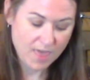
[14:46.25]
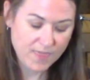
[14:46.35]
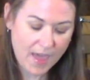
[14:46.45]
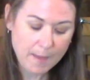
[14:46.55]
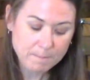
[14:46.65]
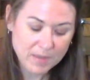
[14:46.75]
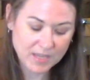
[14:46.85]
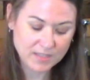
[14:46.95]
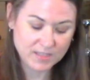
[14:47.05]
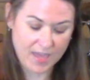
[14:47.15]
That
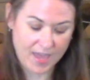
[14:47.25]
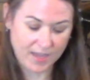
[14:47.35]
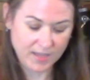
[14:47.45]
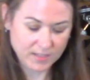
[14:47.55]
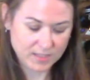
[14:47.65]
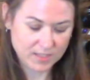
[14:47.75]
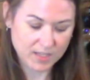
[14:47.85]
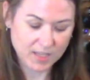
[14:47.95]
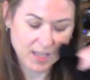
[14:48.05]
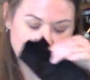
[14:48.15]
means that
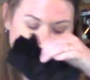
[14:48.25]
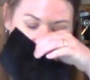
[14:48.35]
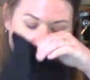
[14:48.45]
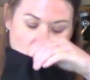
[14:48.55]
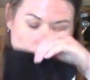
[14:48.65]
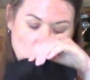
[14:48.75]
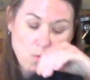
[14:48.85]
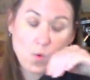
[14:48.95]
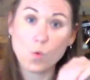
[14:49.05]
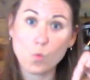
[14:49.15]
even
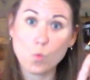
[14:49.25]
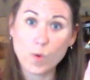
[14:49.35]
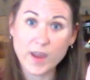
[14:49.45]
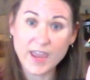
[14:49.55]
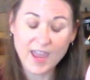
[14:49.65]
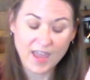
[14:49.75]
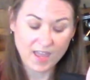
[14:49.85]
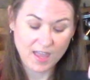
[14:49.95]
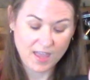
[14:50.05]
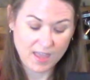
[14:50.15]
though we
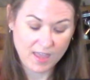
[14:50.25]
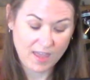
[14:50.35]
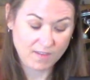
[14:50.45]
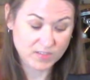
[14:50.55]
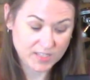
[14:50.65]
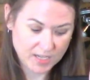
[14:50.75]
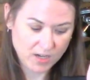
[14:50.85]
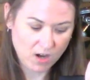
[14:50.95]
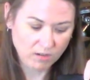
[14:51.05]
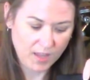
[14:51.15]
have sin
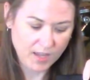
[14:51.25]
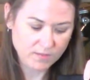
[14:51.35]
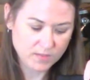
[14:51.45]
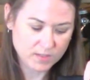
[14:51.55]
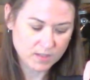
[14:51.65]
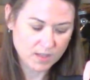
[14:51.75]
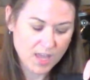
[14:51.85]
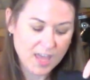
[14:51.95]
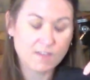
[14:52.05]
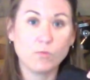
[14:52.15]
in our lives,
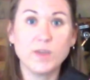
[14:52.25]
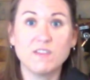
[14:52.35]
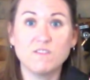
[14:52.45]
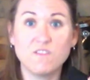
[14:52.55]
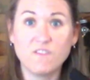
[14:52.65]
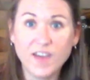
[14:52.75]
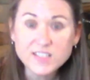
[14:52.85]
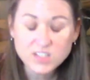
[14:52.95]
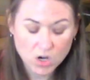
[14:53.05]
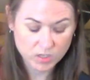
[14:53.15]
if we
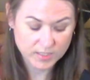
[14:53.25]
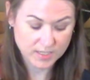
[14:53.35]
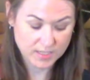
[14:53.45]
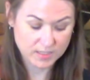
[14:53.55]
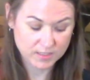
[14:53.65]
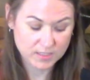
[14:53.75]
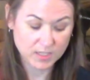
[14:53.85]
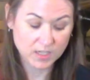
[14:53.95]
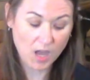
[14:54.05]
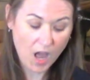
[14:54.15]
confess our sins
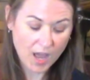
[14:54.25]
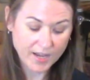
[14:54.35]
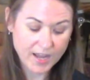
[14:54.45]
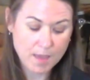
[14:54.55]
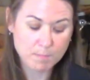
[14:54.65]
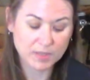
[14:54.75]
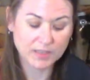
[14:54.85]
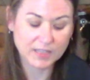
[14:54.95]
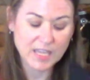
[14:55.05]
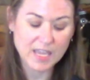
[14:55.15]
to God and
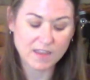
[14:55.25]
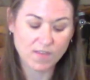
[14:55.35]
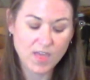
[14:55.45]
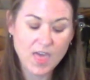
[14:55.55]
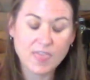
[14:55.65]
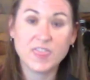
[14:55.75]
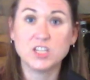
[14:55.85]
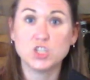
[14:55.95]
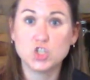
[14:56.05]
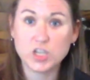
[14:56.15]
believe
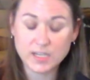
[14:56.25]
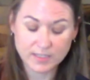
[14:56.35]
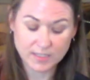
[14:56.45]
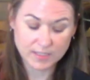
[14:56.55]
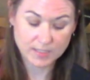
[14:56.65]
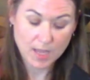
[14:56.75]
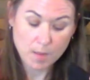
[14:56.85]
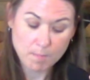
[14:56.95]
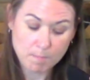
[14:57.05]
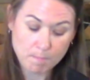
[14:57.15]
that Jesus
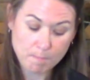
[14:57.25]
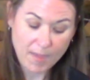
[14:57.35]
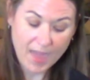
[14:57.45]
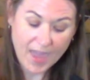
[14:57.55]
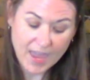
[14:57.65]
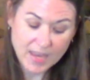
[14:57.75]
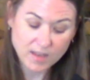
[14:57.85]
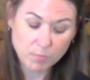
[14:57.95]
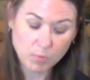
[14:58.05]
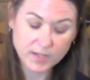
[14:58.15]
paid
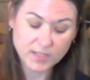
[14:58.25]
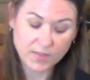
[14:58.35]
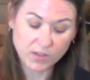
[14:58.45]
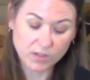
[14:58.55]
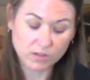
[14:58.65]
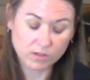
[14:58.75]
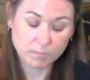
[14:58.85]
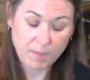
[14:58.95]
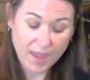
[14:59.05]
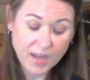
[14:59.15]
the price on the
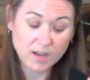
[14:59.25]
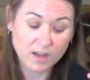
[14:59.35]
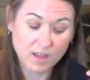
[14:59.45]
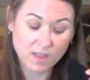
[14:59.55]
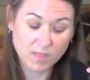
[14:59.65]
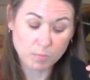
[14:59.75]
paid the